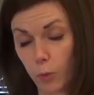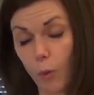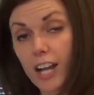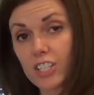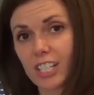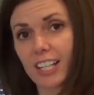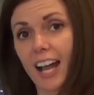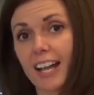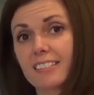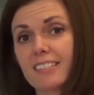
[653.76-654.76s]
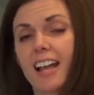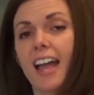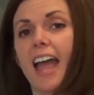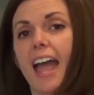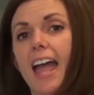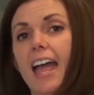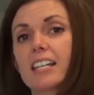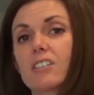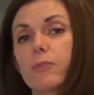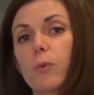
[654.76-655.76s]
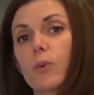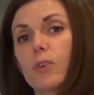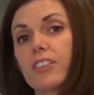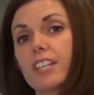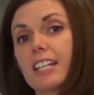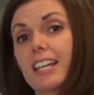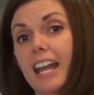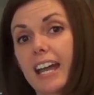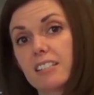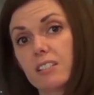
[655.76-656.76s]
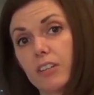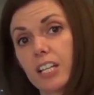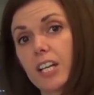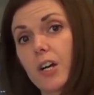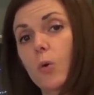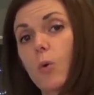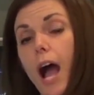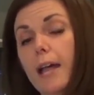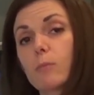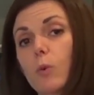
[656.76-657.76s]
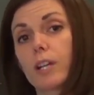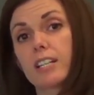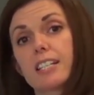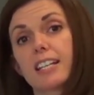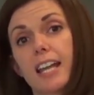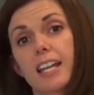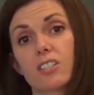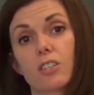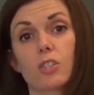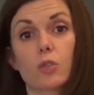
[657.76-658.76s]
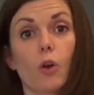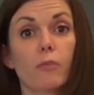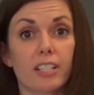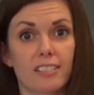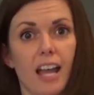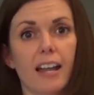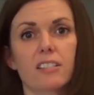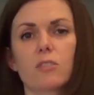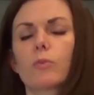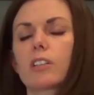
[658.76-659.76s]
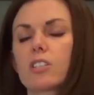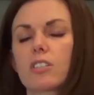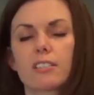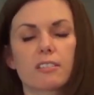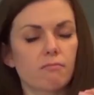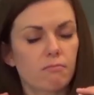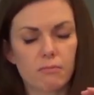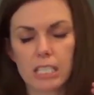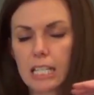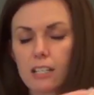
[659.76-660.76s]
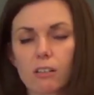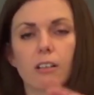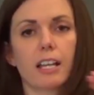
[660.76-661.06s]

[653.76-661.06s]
watching, guys. And for the next video, I'm going to get into the trophic status and really just deal